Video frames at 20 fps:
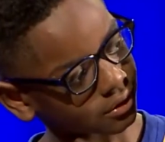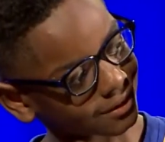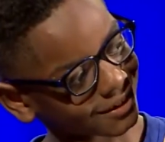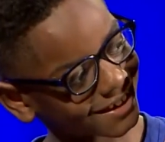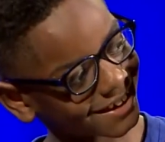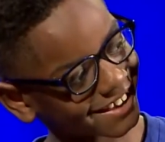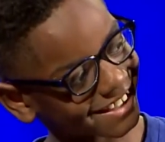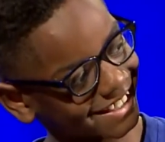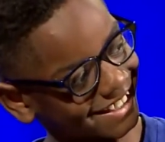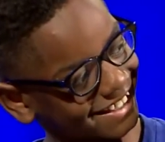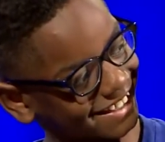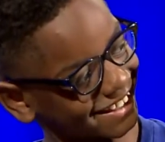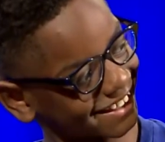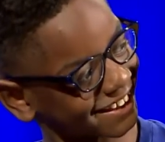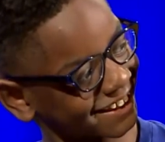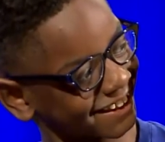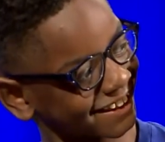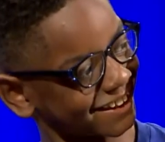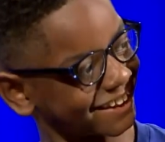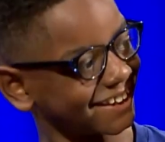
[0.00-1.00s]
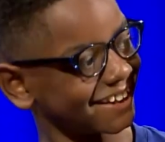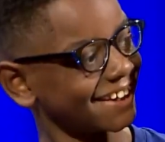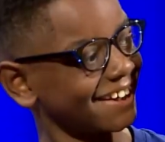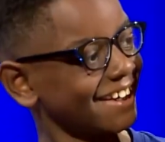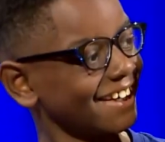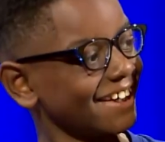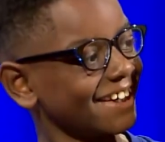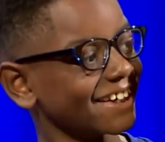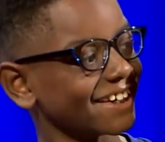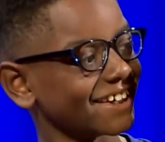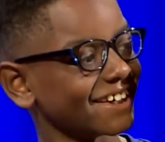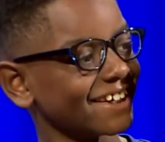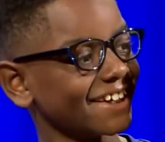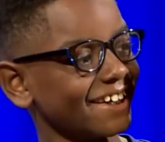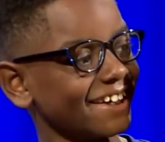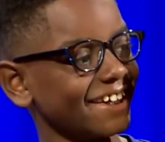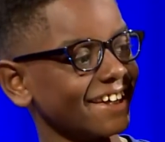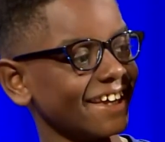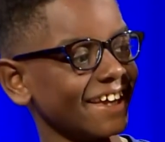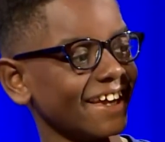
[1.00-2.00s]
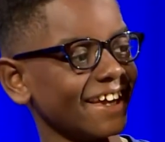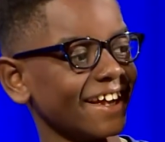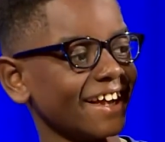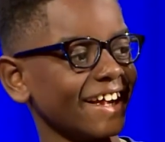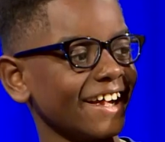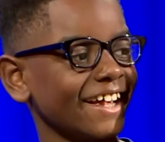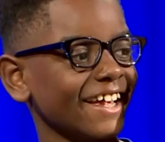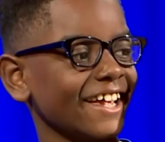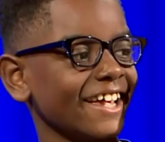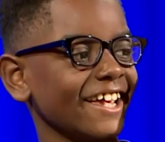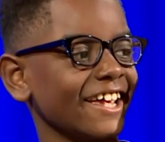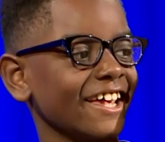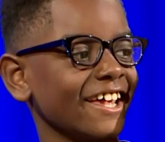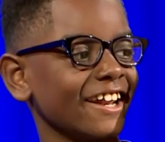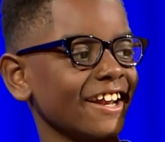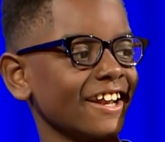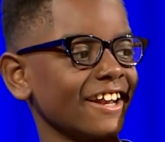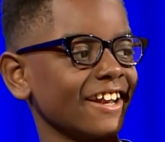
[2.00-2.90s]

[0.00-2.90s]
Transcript: some chicken from Cane's. Yeah. What's and,